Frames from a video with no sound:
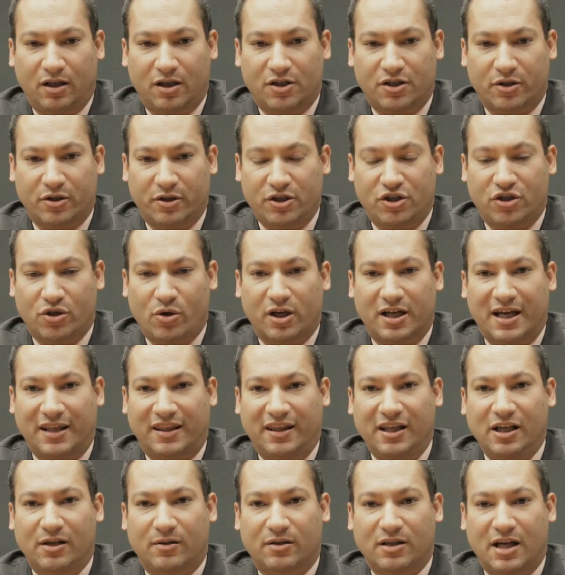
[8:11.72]
So in short, I
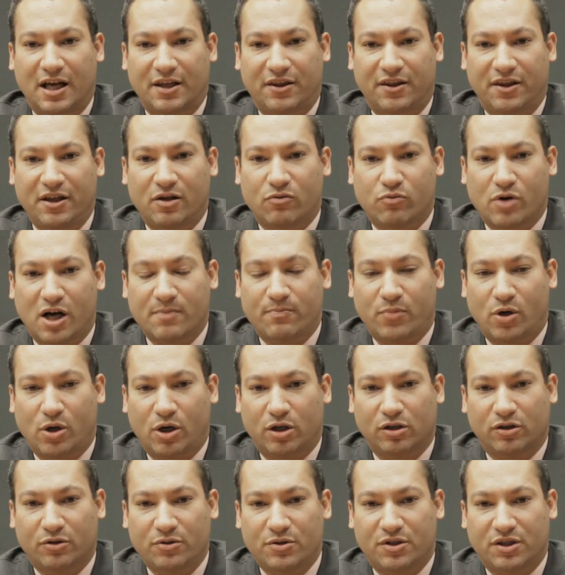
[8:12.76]
think Ron
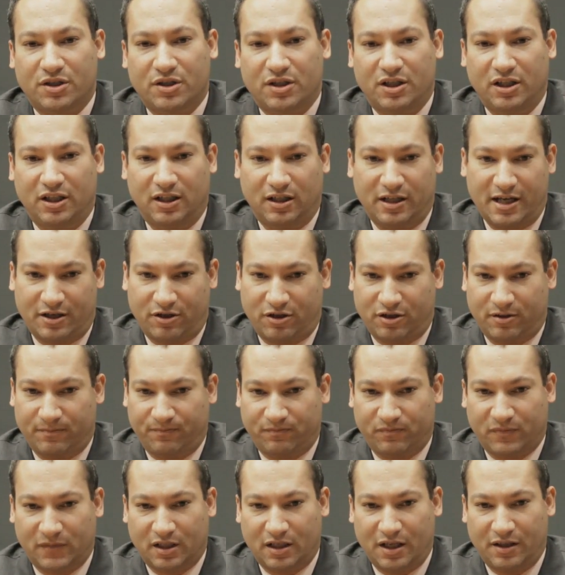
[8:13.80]
Paul loses the election.
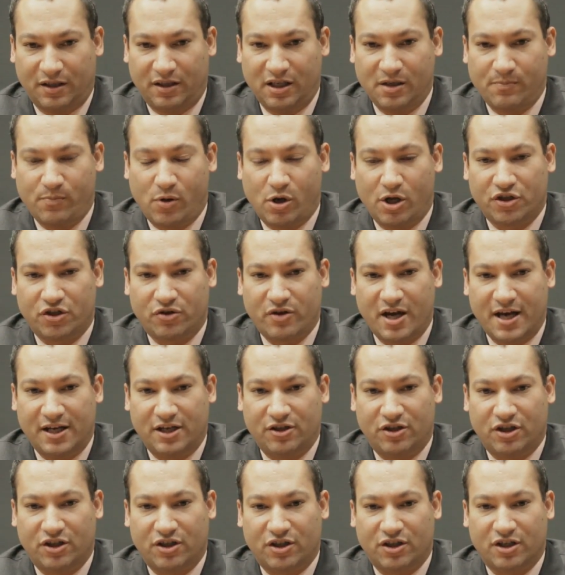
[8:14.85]
I think Paul
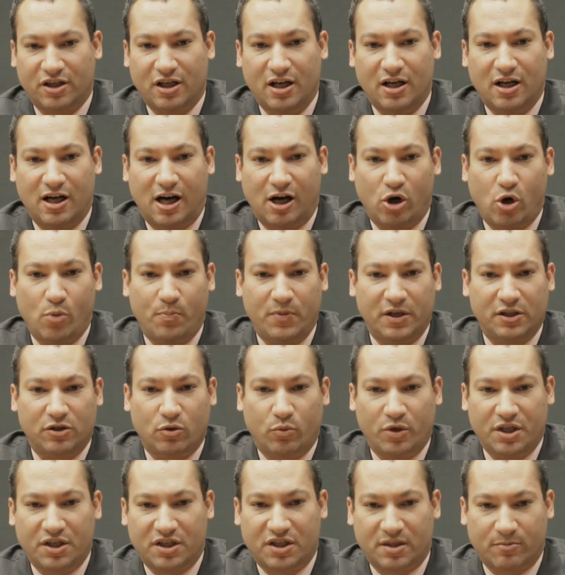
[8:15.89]
strategists are hoping
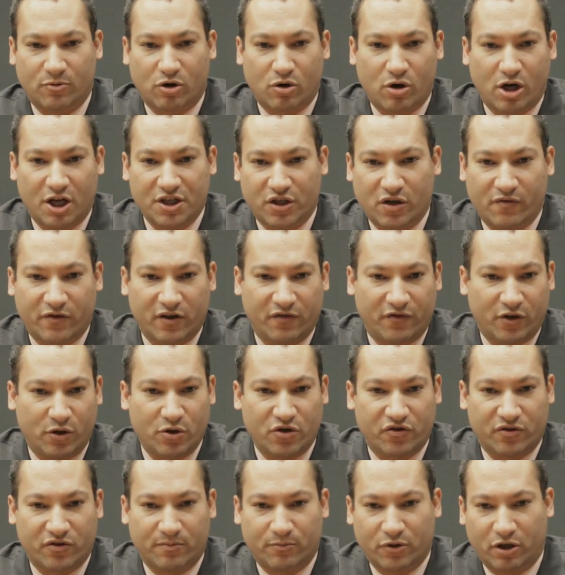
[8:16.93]
to win some crossover
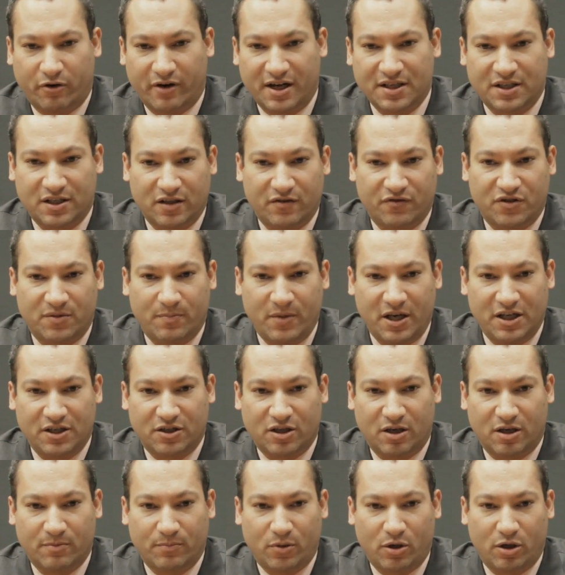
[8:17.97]
votes from progressives
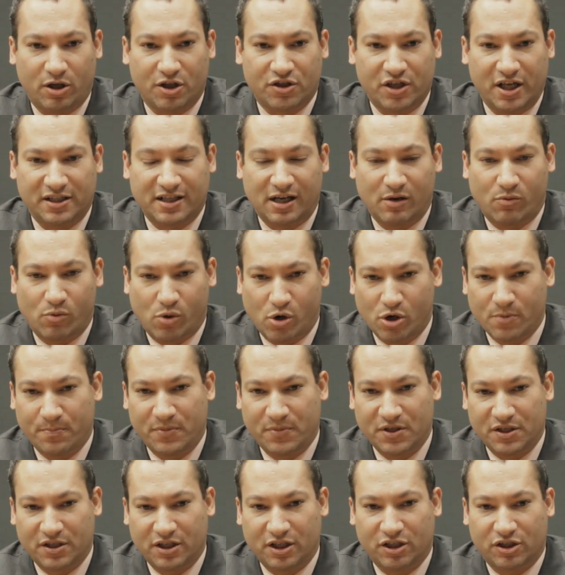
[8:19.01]
based on Paul's anti-war
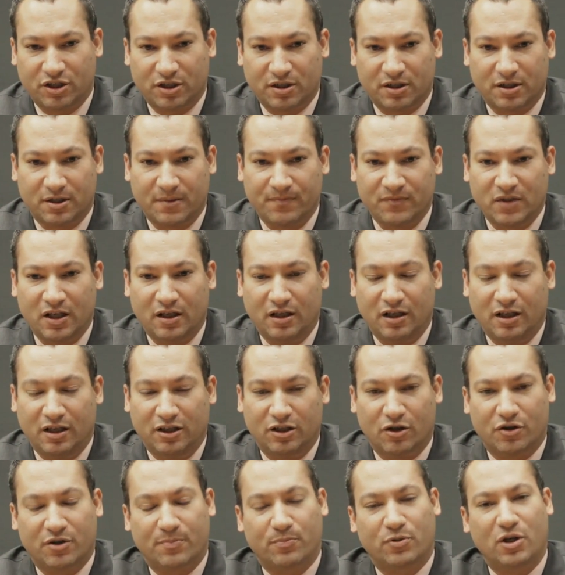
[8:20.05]
positions.
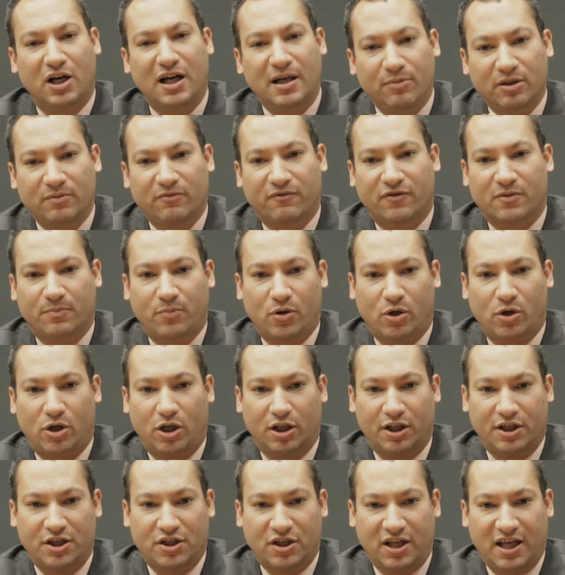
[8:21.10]
You know, the problem for
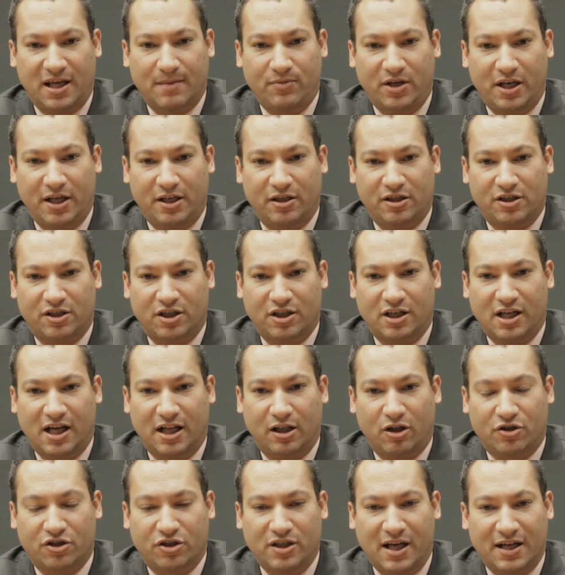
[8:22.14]
Paul and his campaign is a
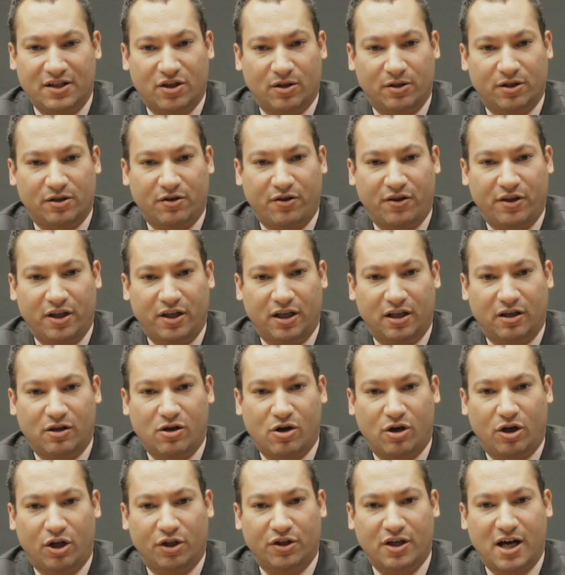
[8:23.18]
not so little thing
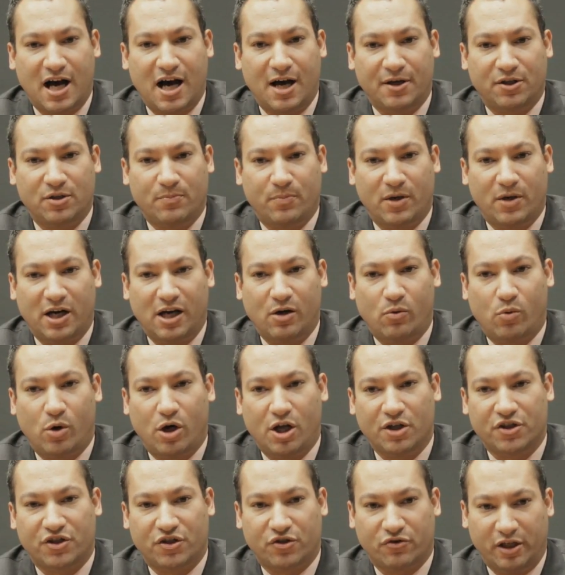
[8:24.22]
called Occupy
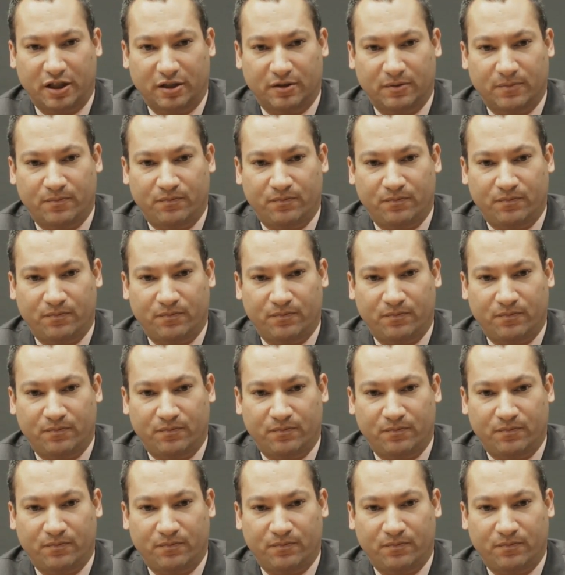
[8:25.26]
Wall Street.